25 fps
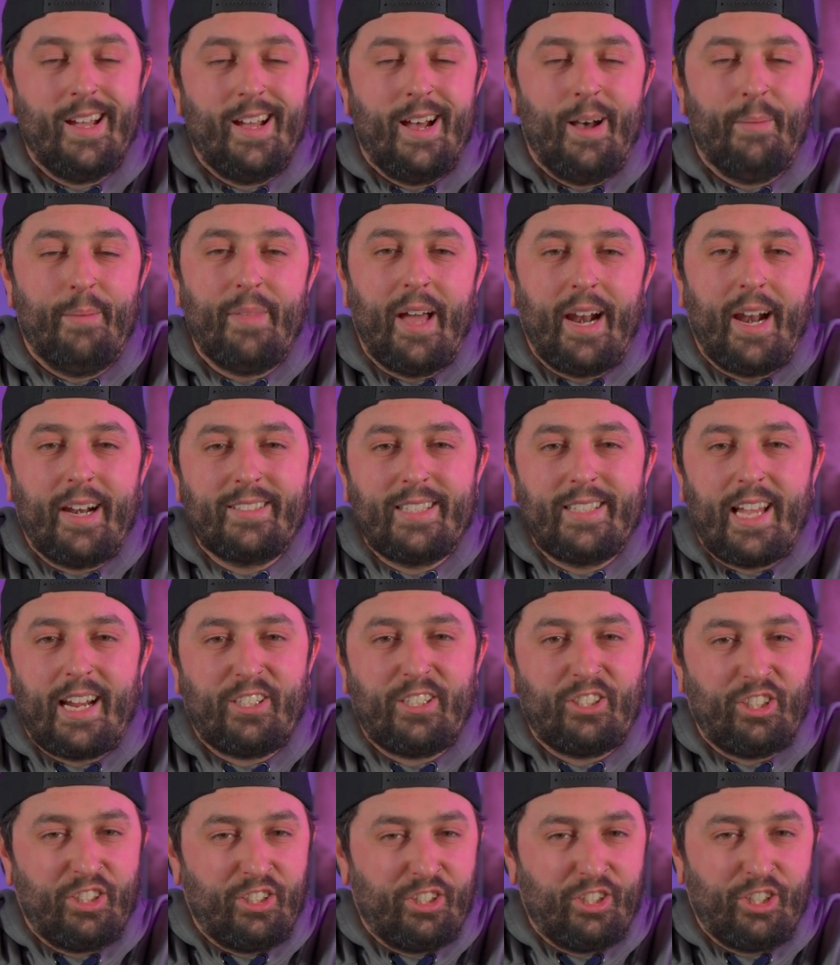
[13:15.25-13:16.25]
I'm not
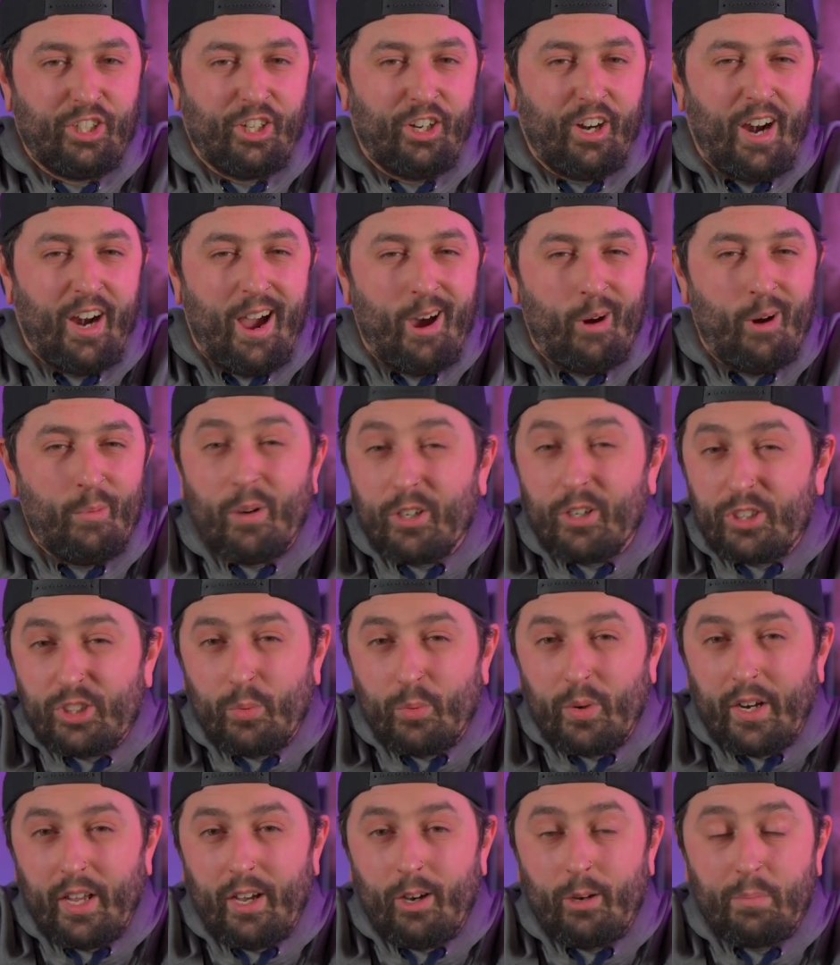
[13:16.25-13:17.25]
exactly sure how much it
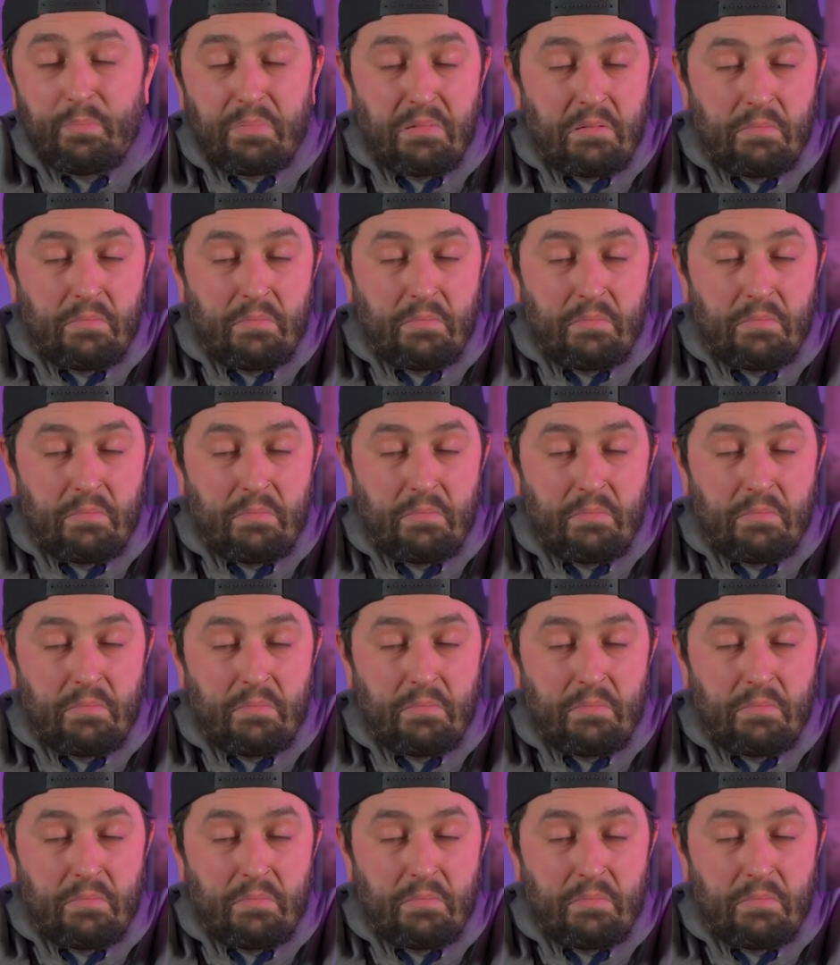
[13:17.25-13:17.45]
would help.